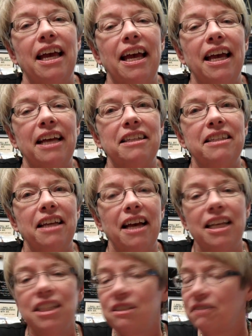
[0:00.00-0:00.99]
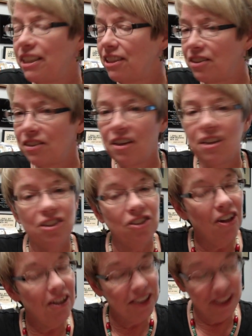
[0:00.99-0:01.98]
And as a
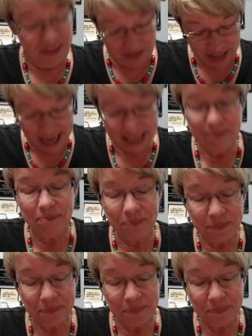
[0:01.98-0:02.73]
result of that,